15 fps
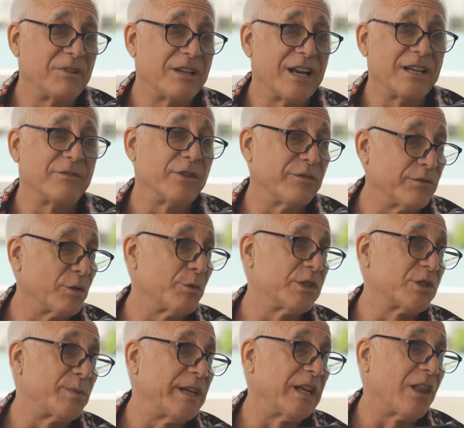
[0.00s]
kind of
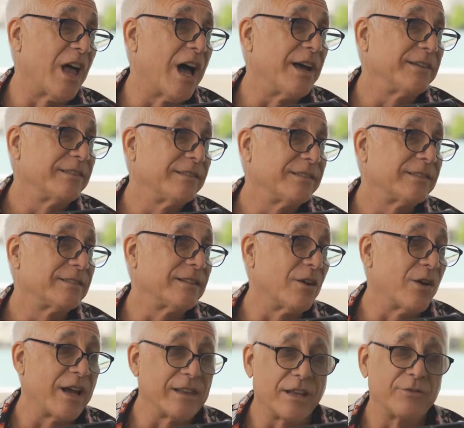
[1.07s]
influenced me a lot. Yeah.
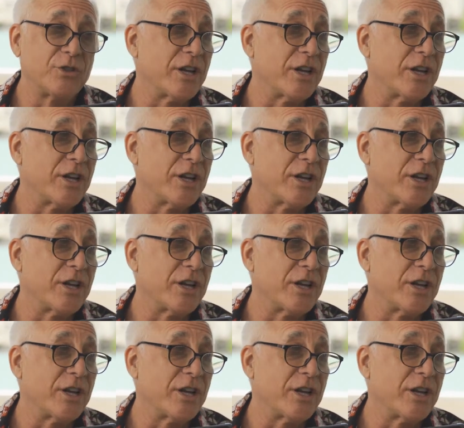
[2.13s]
So I love